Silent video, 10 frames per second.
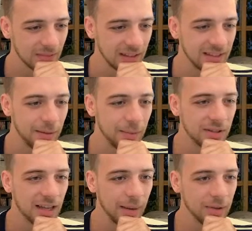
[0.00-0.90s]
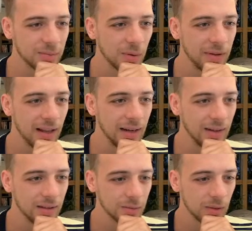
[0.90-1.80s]
think Deebo Samuel's probably that
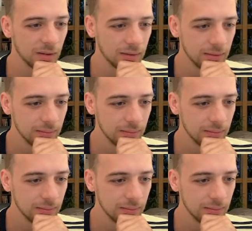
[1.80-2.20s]
last one.